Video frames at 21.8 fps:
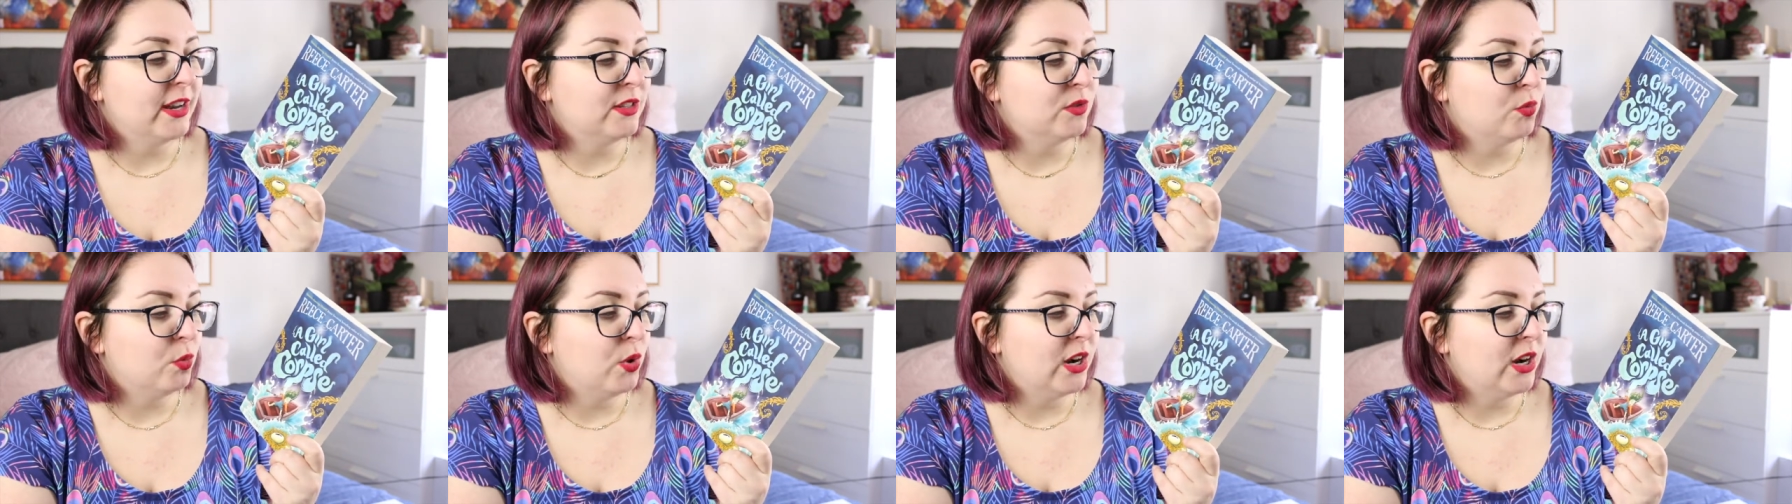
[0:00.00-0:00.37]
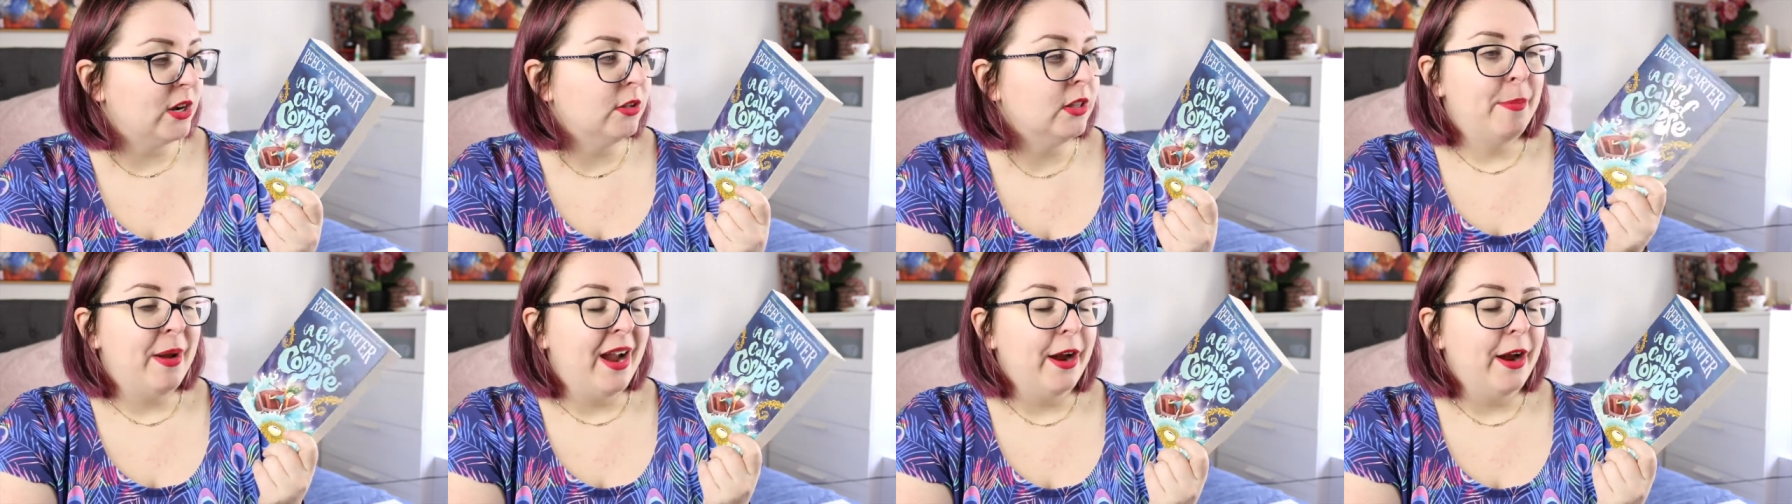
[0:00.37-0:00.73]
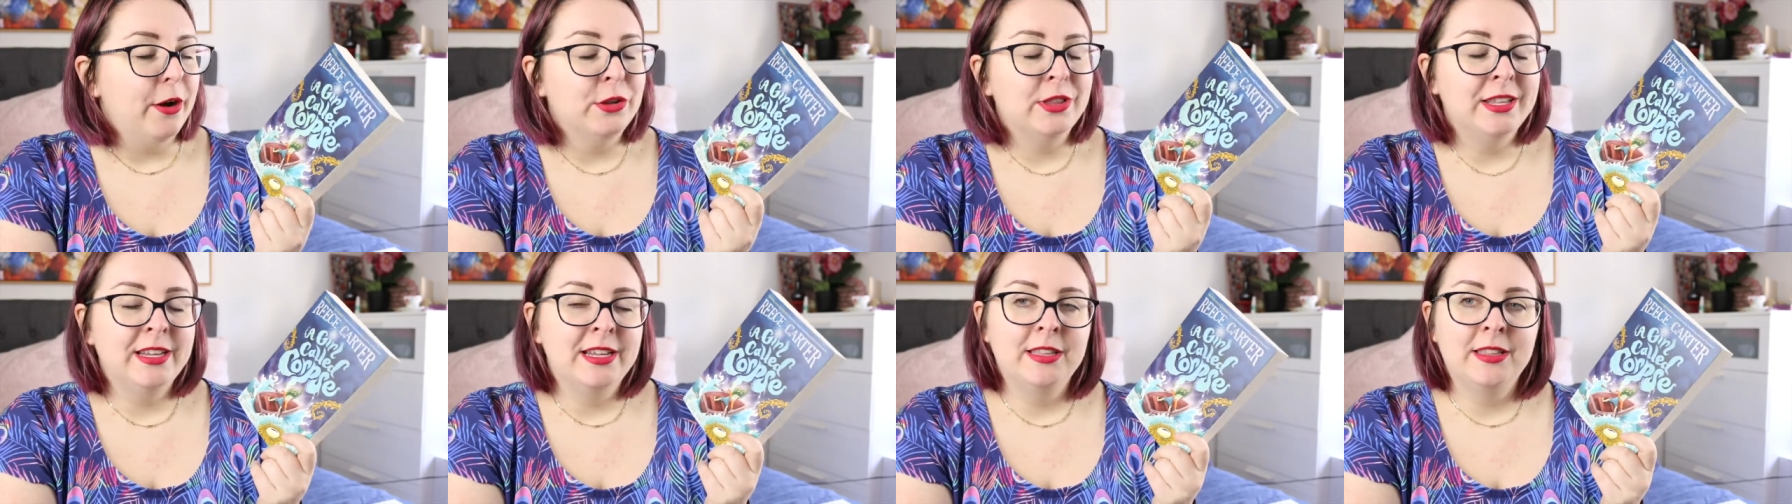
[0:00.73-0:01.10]
as well.
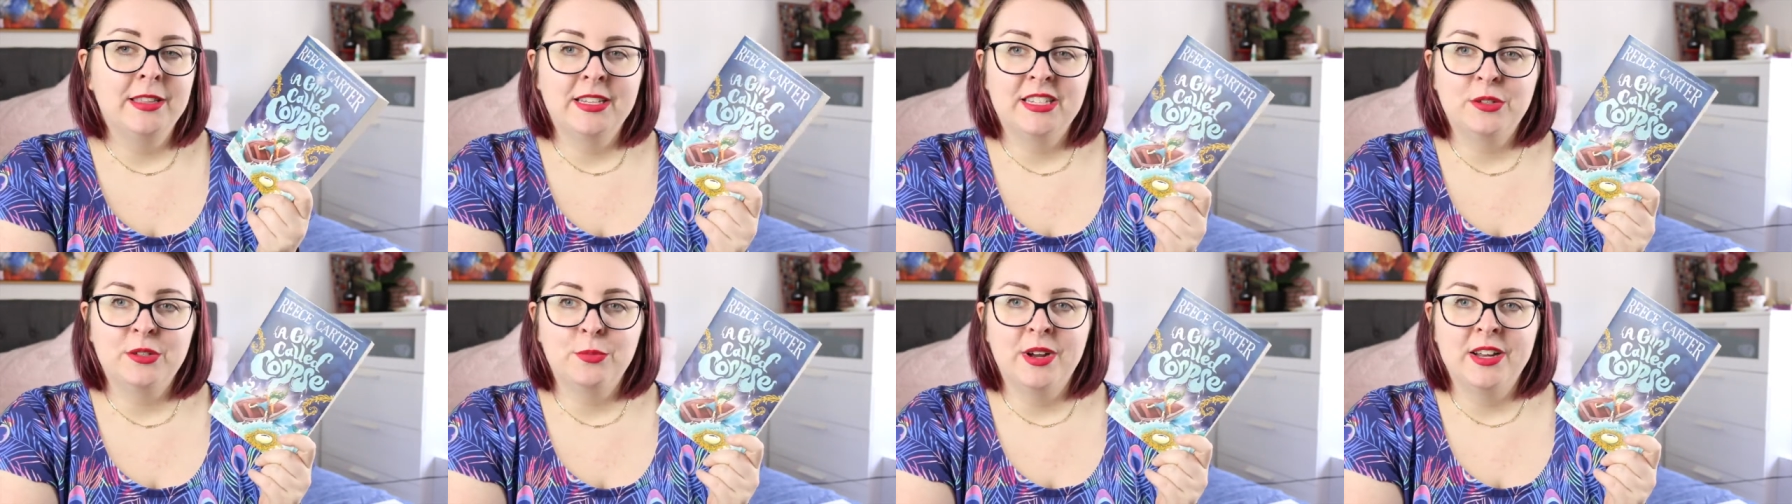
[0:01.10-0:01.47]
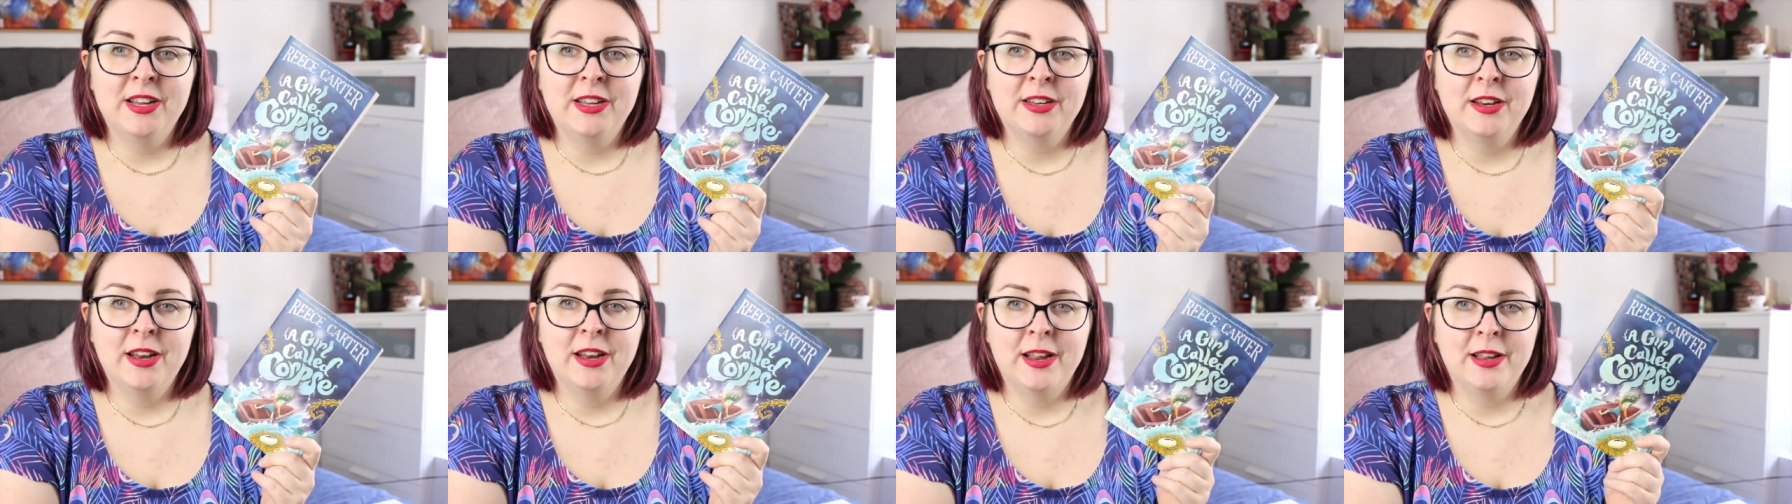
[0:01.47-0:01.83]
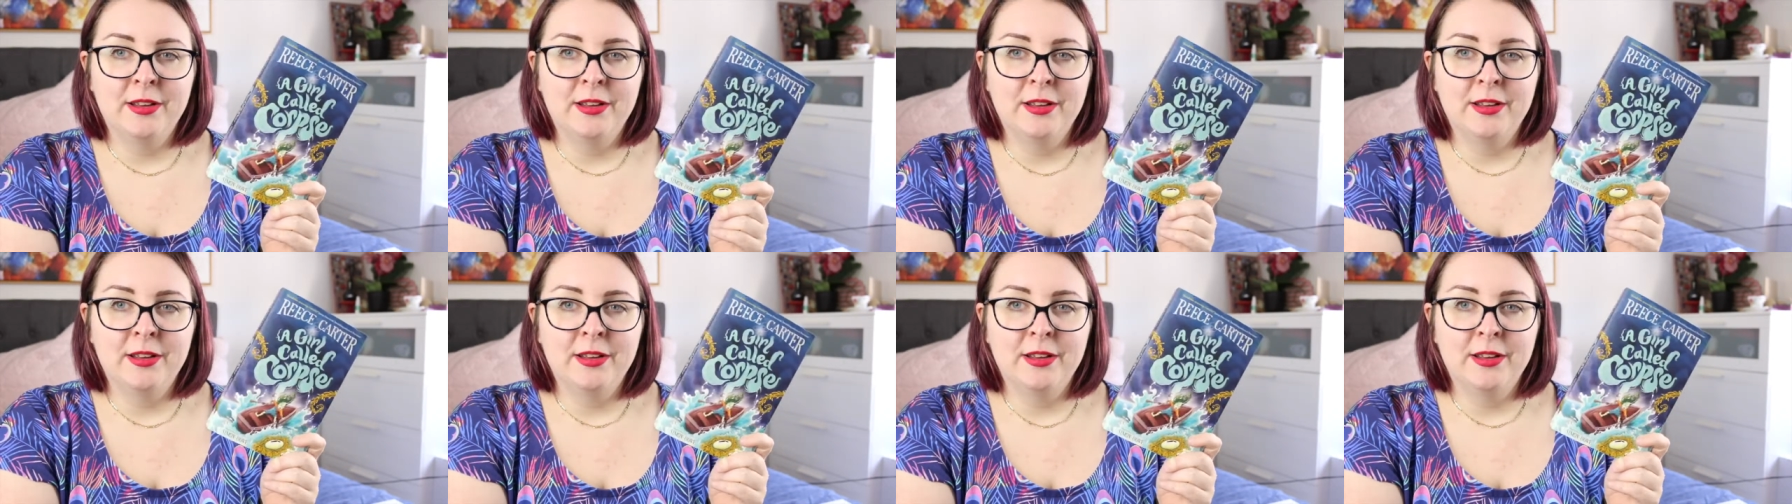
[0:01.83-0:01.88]
Apparently this one